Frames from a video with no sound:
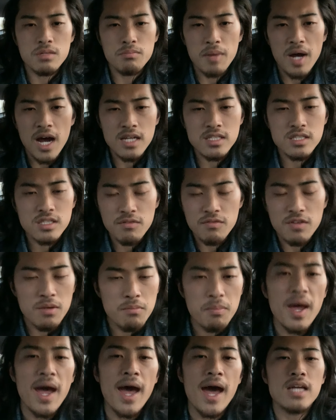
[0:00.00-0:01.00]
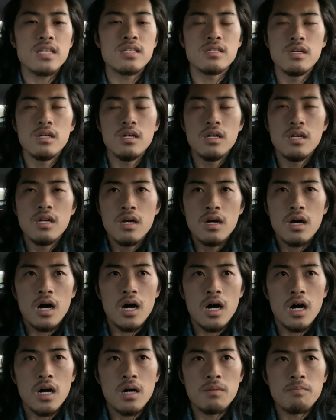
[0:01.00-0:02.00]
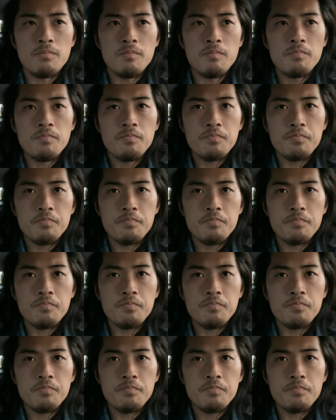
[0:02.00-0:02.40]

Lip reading: positive impact on